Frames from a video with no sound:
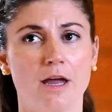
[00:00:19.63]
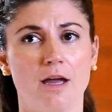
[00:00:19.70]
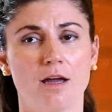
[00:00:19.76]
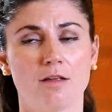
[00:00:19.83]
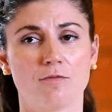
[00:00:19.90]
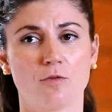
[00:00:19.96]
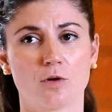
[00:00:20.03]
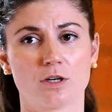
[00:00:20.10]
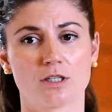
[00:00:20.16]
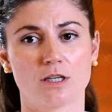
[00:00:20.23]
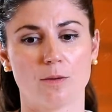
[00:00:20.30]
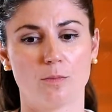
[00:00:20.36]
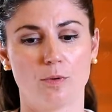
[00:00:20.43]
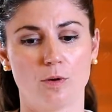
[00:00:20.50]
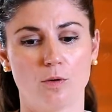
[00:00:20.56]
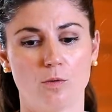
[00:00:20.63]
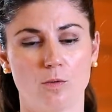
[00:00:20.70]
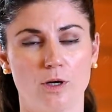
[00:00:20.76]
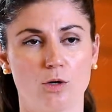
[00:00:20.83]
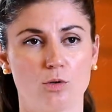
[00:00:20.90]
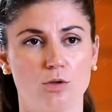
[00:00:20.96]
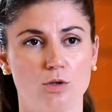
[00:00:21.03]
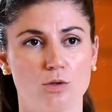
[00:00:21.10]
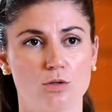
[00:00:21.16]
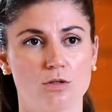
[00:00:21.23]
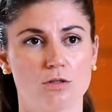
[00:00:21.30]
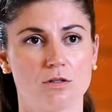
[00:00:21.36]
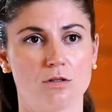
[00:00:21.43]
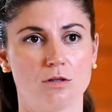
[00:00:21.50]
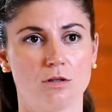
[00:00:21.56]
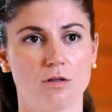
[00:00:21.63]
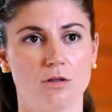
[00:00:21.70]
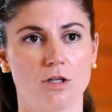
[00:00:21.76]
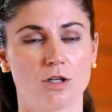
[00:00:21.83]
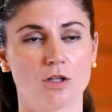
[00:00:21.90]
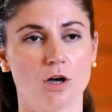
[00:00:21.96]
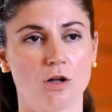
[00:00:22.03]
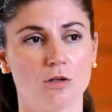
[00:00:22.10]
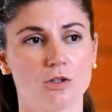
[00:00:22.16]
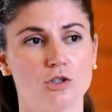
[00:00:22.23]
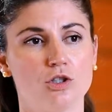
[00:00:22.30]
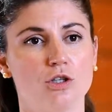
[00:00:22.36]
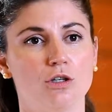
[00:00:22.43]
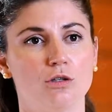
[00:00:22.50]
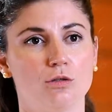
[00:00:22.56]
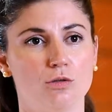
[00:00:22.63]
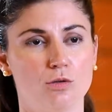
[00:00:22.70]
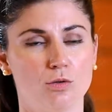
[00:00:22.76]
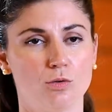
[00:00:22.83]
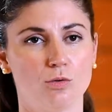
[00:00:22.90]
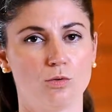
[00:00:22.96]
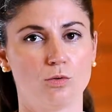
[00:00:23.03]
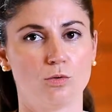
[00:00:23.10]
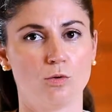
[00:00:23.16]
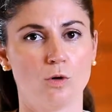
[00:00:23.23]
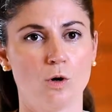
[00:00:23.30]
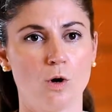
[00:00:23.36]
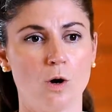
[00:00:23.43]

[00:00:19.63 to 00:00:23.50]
And for example, we could use technology to